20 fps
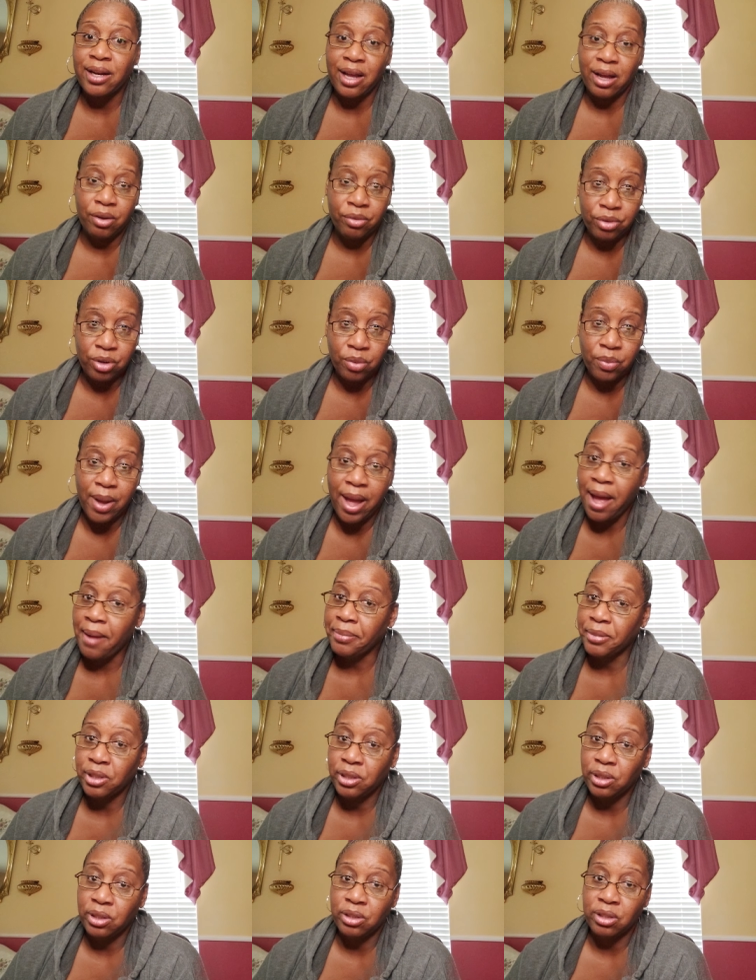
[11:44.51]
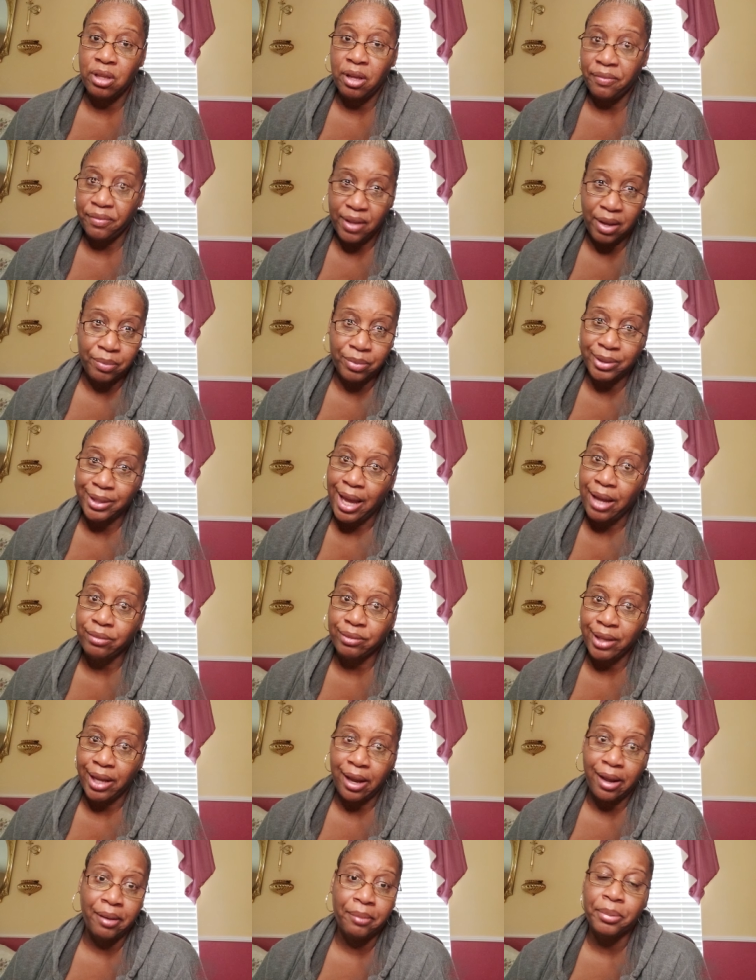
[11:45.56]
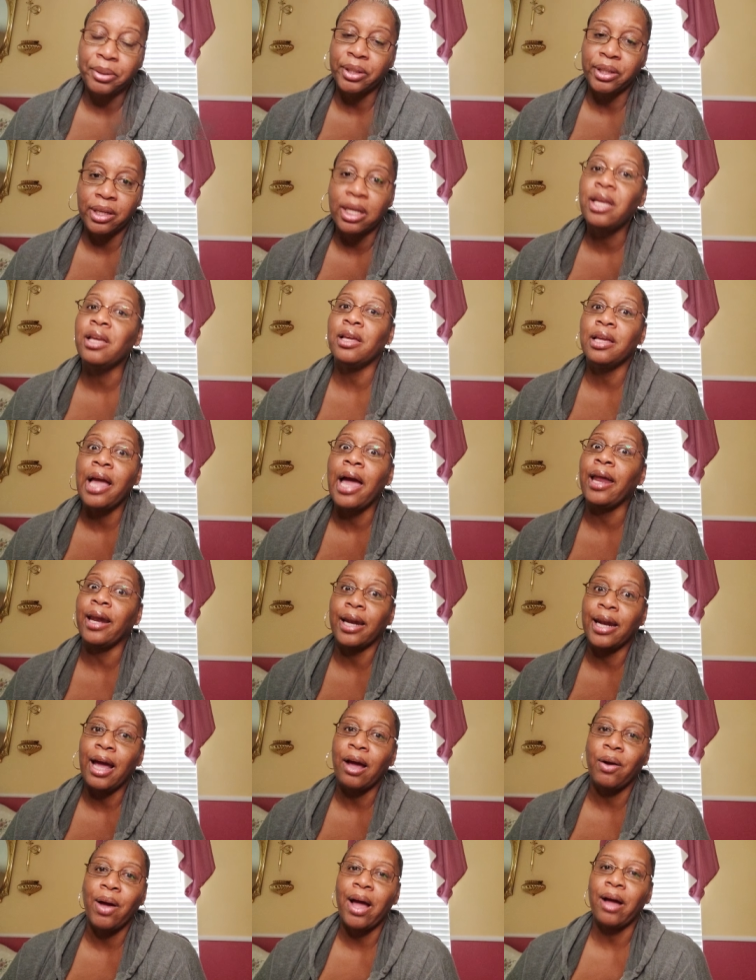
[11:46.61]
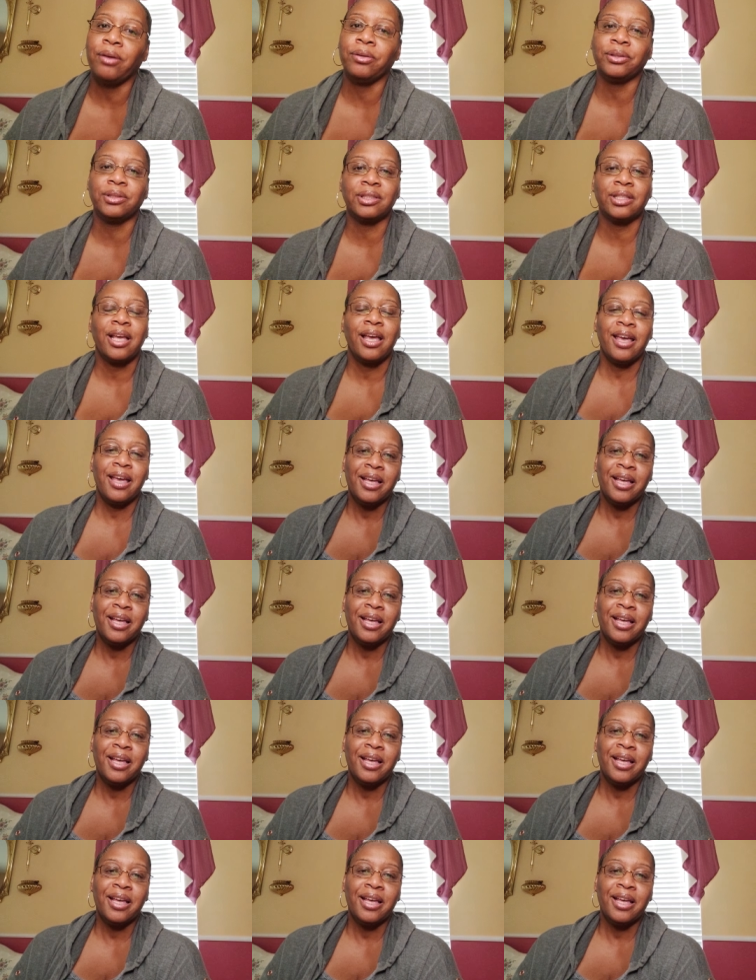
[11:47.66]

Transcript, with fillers: Now I don't know what happened to the stuff that was out there, but he had an outhouse.